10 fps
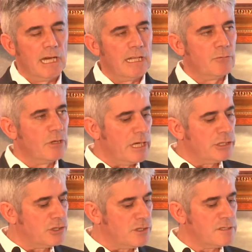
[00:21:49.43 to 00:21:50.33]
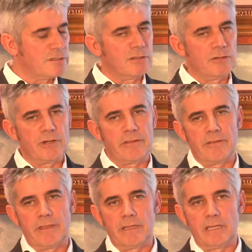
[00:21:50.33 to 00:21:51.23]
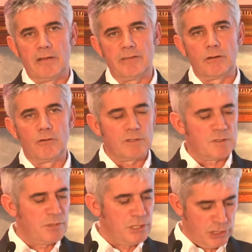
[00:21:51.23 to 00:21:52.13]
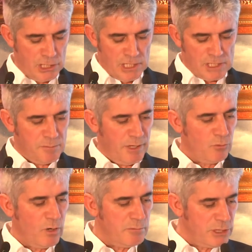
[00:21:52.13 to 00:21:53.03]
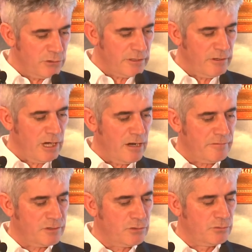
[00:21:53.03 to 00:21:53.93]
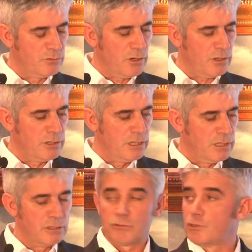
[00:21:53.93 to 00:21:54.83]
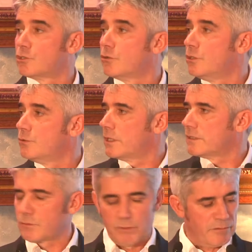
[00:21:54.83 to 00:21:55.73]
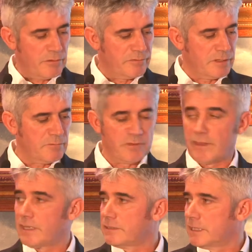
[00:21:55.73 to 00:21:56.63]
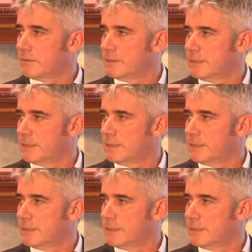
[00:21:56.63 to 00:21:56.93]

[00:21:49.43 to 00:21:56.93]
And I would like just, uh, rather than having a long speech, spend one minute and a half to, uh, to show you, I think we have a film for that, yeah,